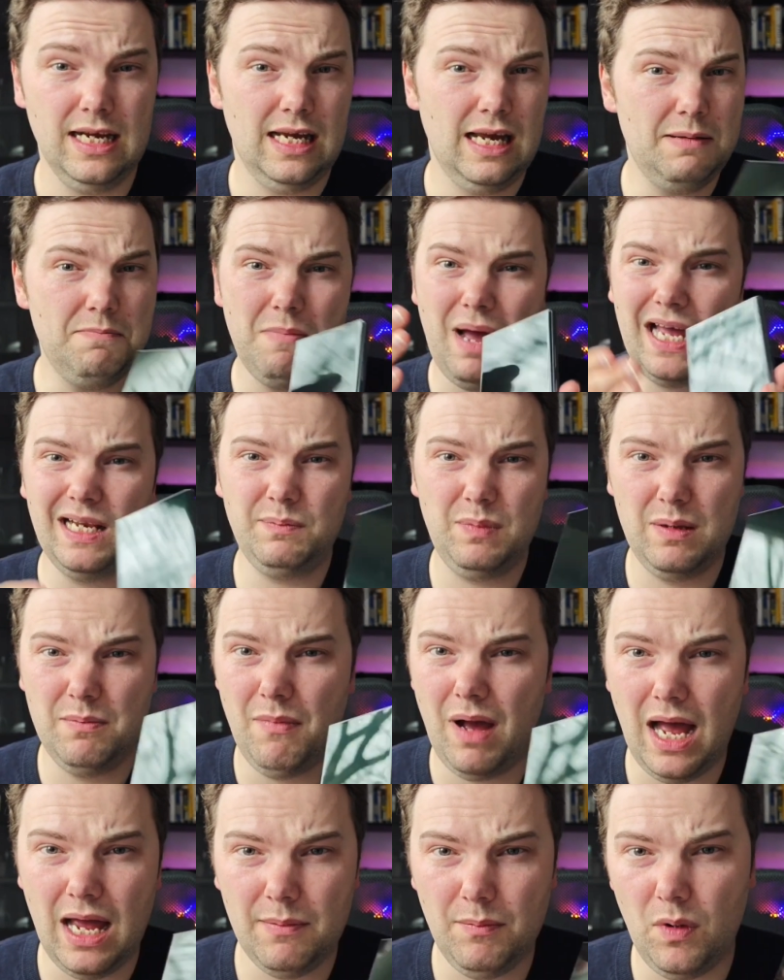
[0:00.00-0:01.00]
It might be
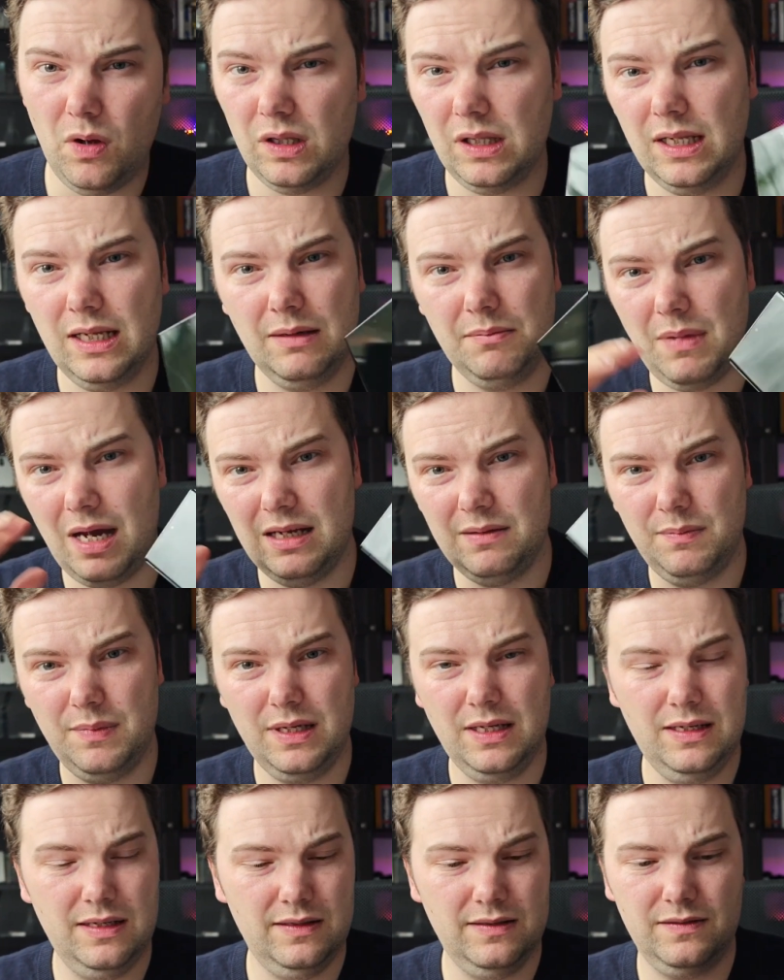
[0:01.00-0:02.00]
my model, it might
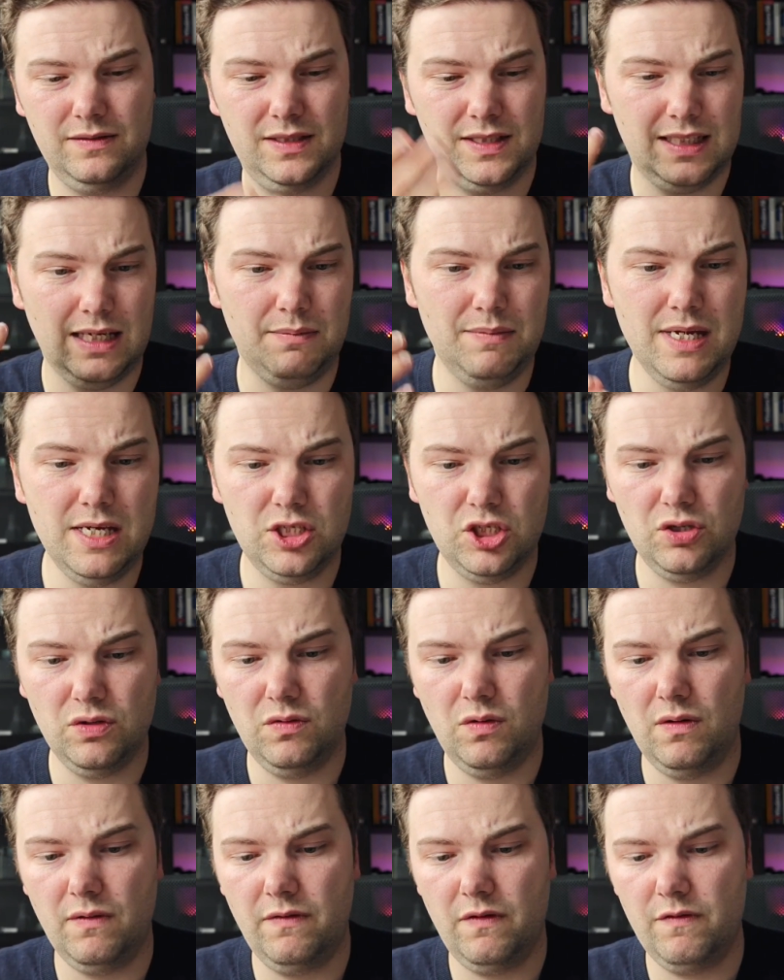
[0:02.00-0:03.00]
be some
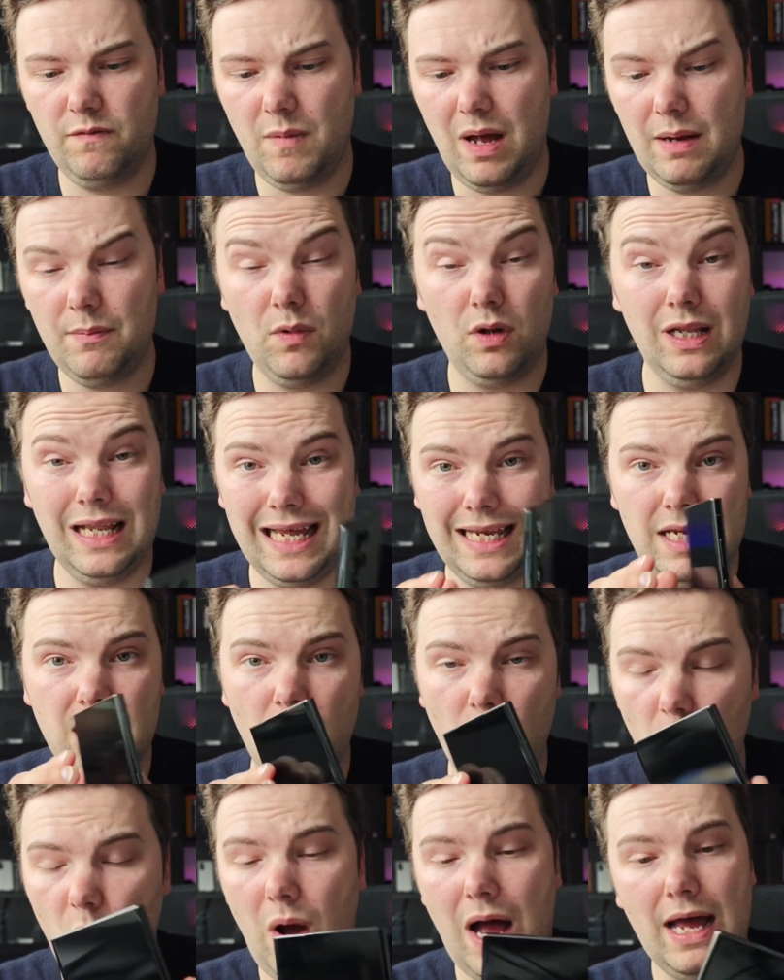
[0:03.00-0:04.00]
issue with my model. And
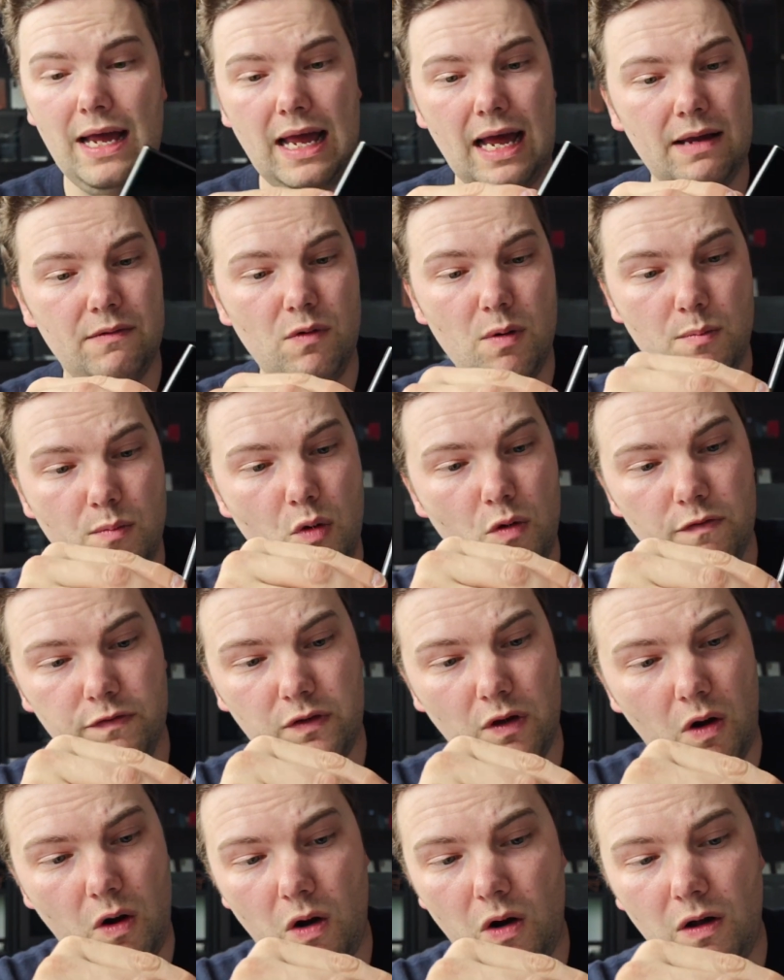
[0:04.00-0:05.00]
no, I
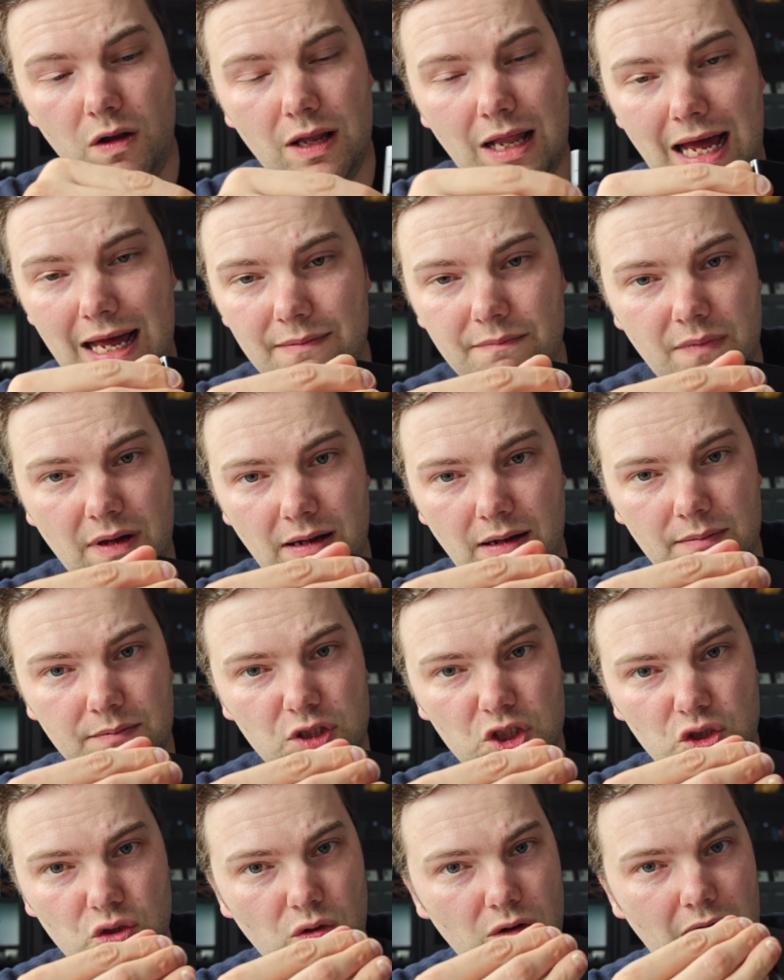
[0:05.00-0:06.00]
removed all, I'm
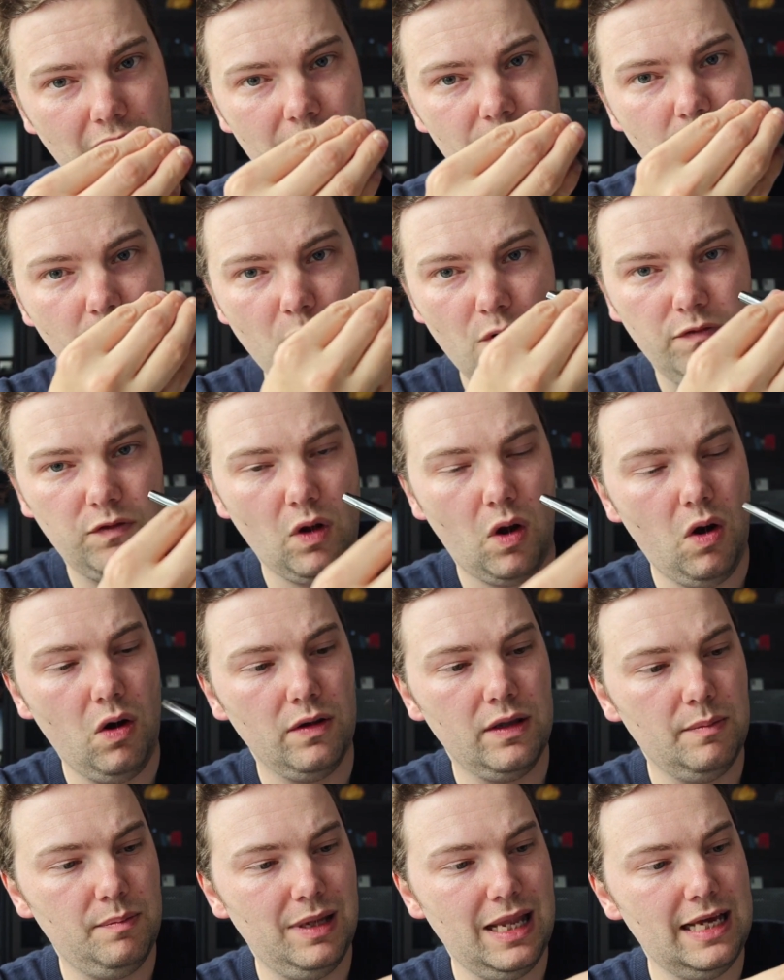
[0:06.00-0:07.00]
sure I removed
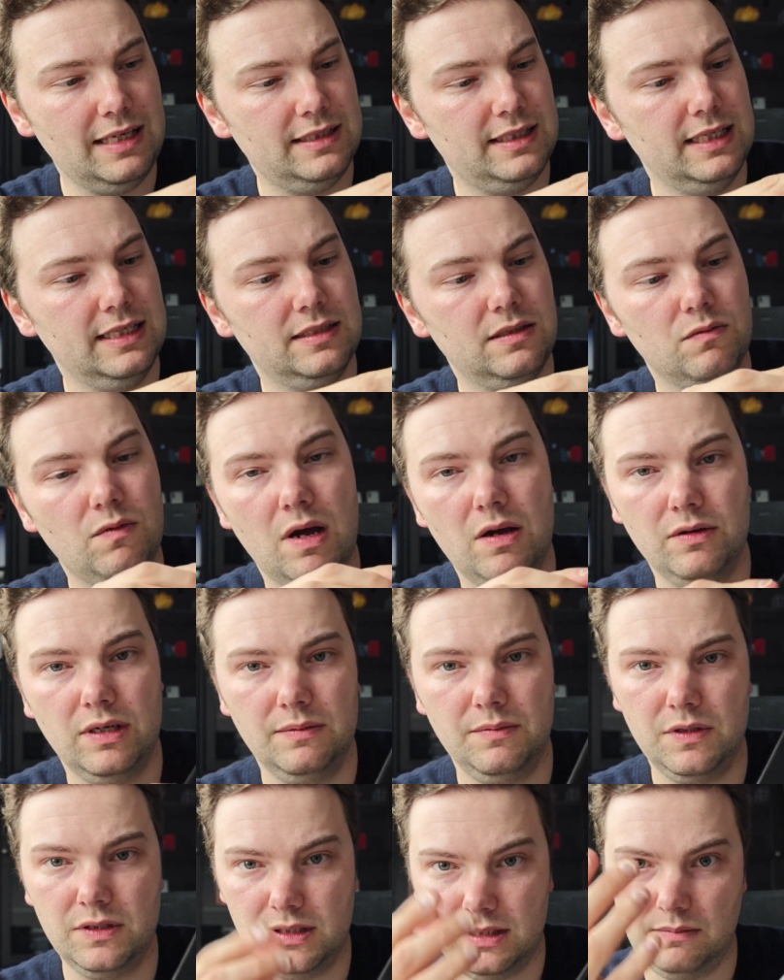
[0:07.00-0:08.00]
all the plastics around
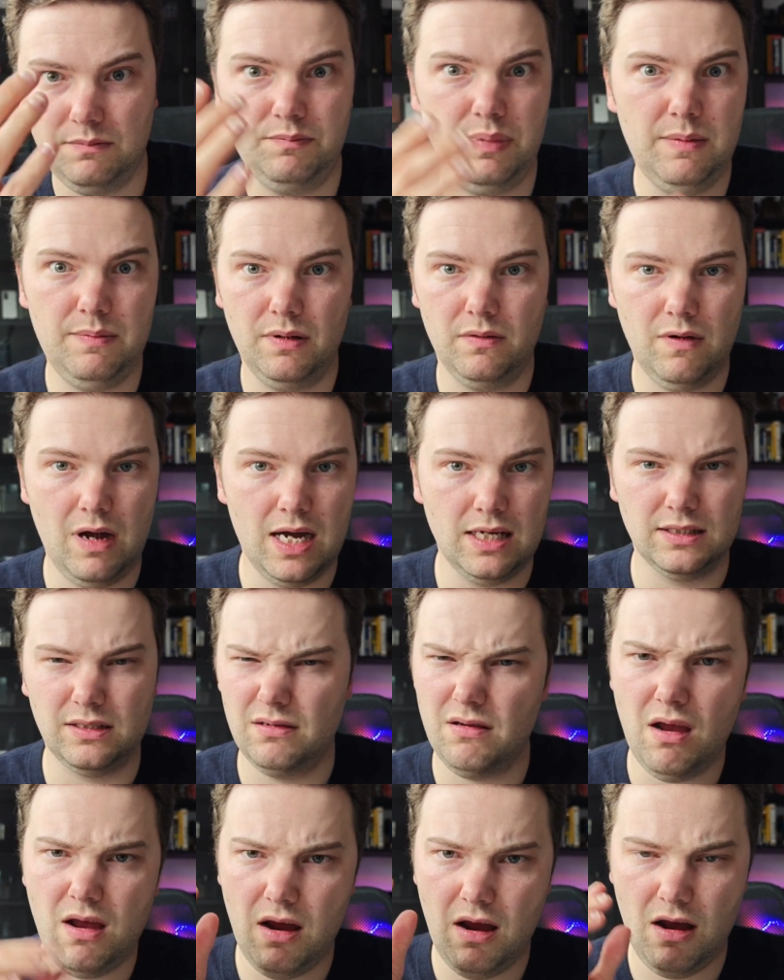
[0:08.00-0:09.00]
it, because some people were
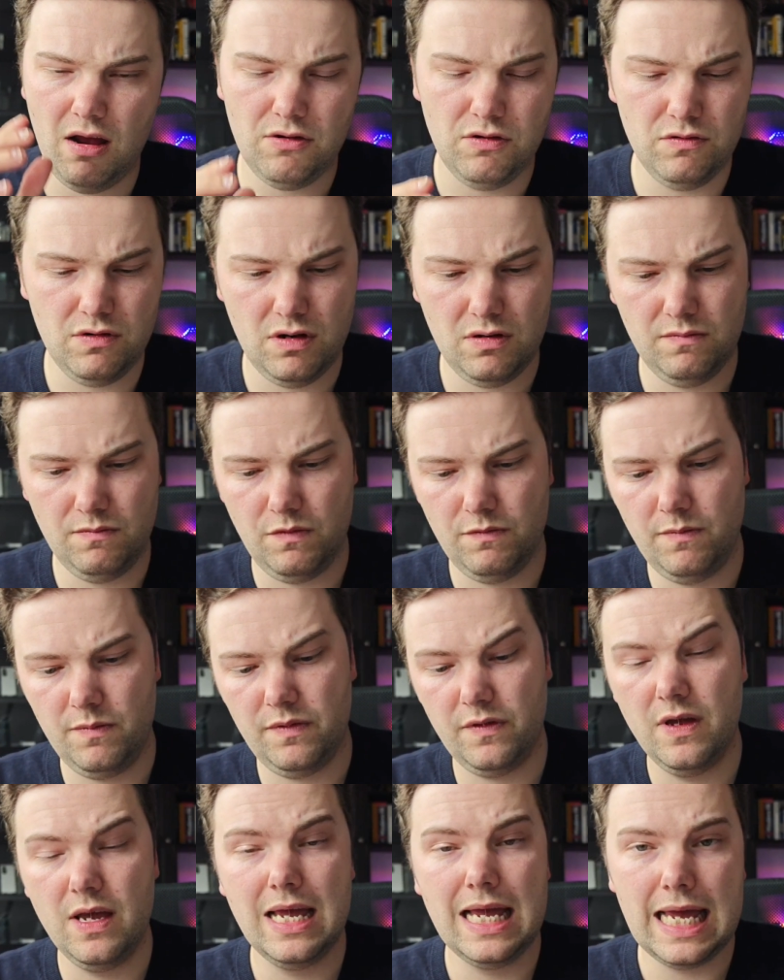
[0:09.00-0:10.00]
asking, yeah, you didn't
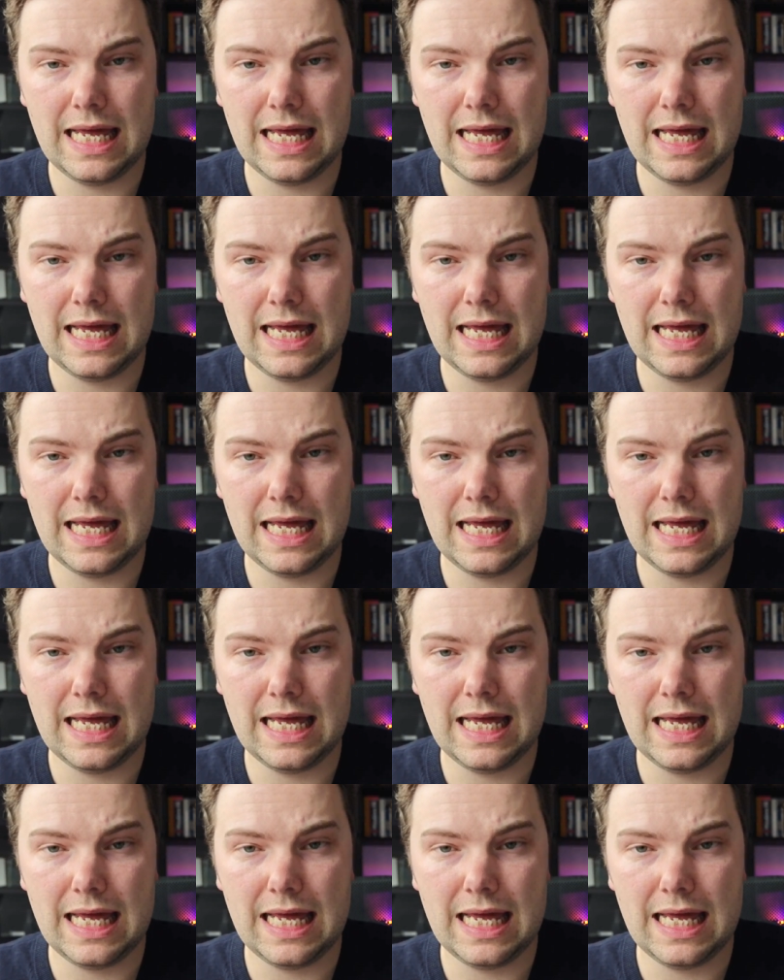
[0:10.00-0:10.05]
move.